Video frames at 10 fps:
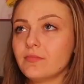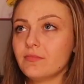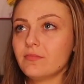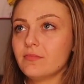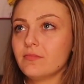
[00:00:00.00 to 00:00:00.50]

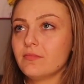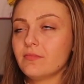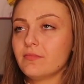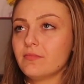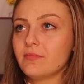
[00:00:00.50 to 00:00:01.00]

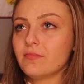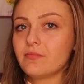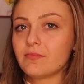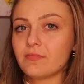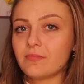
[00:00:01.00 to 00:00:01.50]

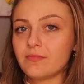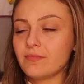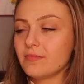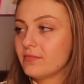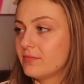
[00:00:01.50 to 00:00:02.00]

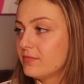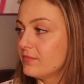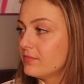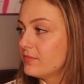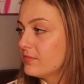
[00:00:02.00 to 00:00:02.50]

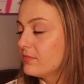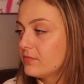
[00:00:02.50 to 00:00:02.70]
The person shown says nothing.